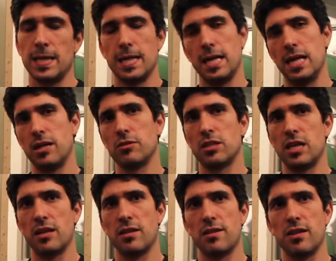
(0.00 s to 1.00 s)
I looked at
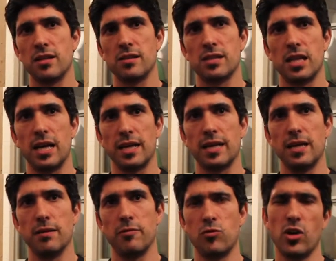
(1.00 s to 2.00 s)
other things like
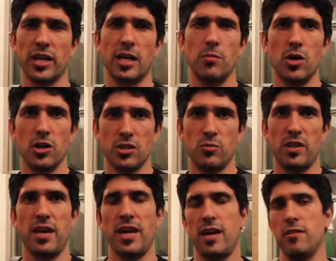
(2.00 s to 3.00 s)
Veronica Mars, where
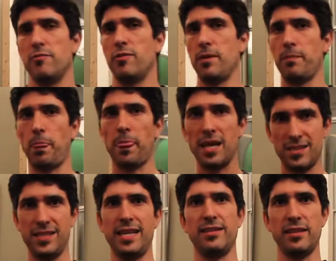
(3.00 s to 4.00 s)
they have a
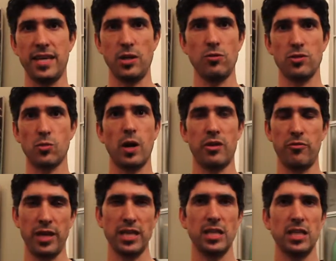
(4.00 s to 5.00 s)
set that they use quite
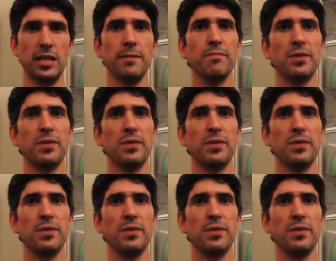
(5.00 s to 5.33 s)
regularly.